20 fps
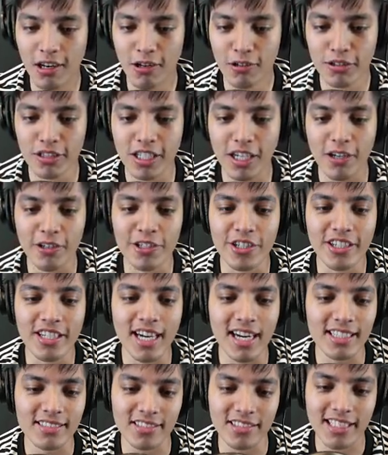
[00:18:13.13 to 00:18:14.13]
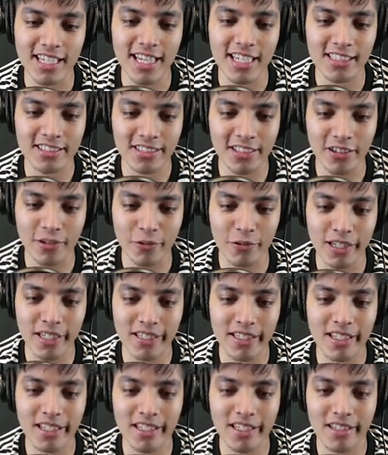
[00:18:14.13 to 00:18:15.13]
Oh no, you guys. Okay, so
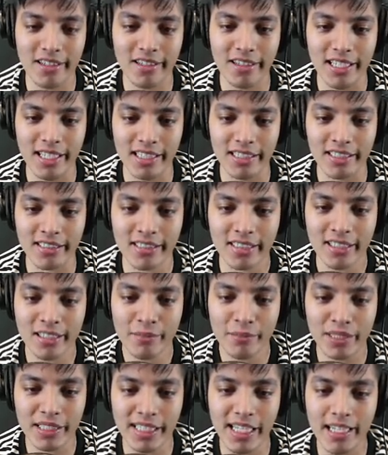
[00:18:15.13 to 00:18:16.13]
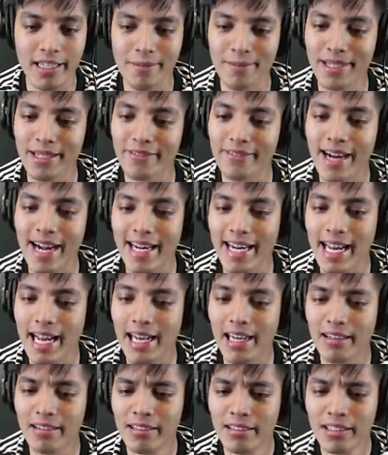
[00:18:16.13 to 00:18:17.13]
we're in a little uh, predicament right
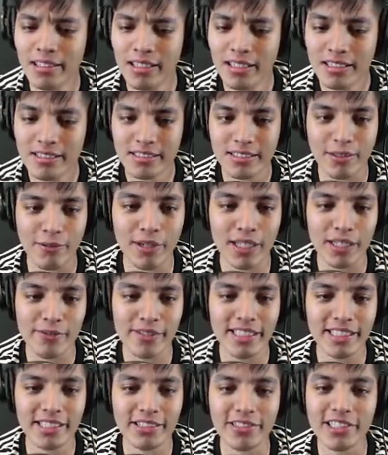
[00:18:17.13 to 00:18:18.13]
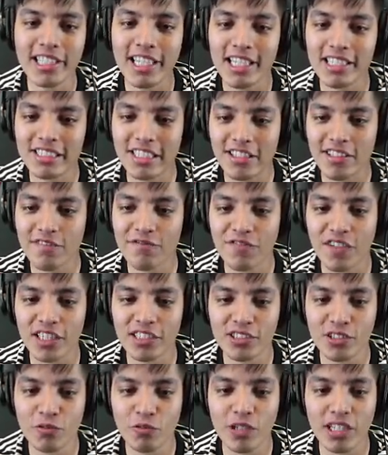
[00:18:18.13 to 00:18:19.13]
now. So what are we doing here? You're the
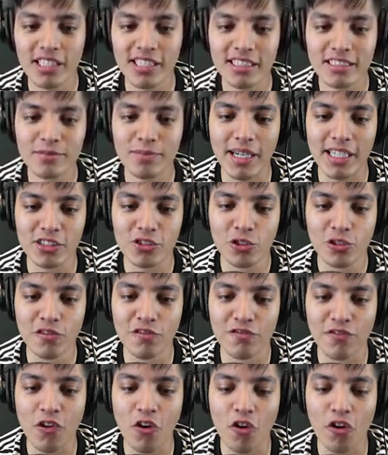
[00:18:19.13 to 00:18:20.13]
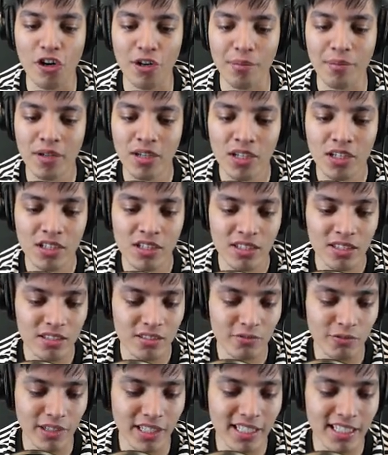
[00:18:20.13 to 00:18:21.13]
first to witness my true form.
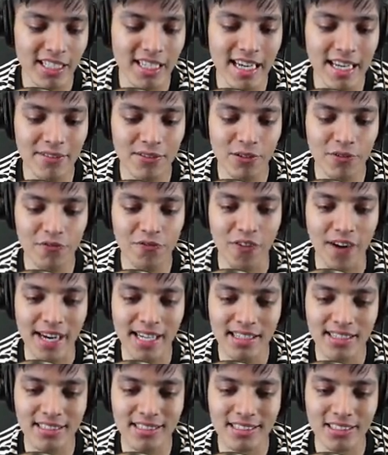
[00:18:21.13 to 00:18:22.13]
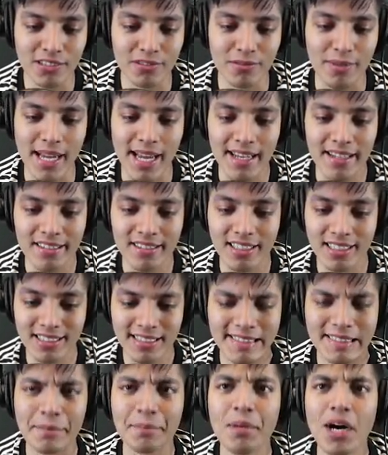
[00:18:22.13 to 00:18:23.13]
We're gonna have to fight this dude, man.
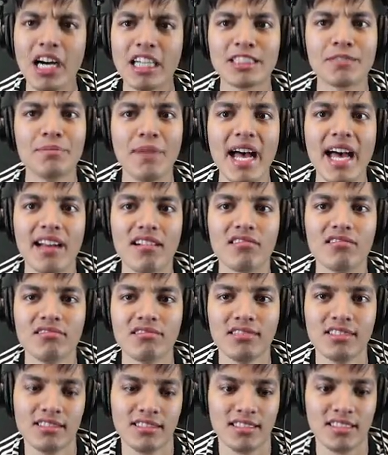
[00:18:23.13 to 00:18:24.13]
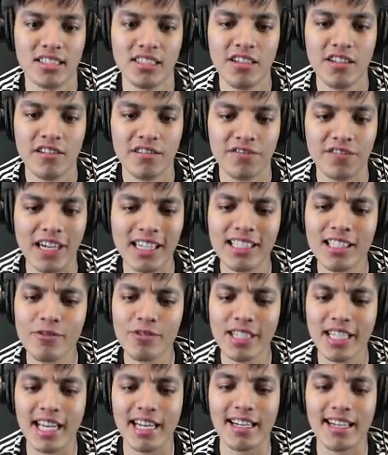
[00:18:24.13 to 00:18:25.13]
This is a boss battle.
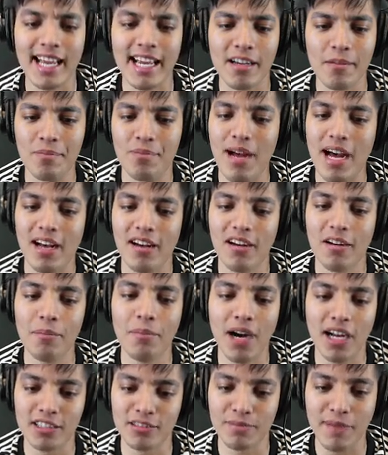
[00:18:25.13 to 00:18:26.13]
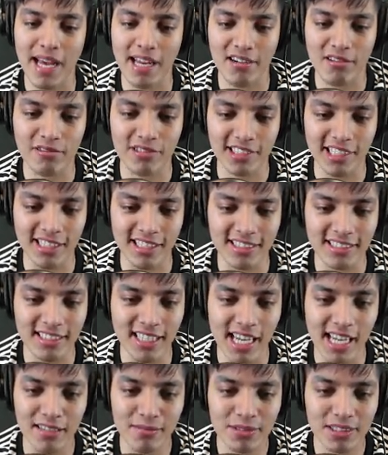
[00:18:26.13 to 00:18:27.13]
Finally, we get a, like a, ba a boss battle in one of
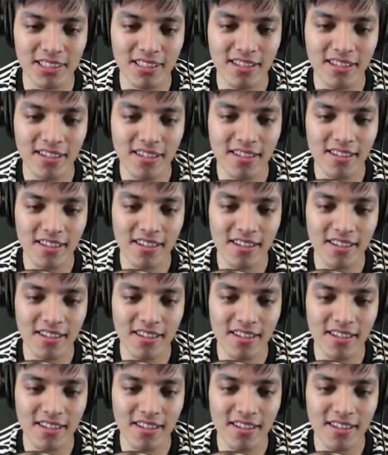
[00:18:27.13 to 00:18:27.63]
these games.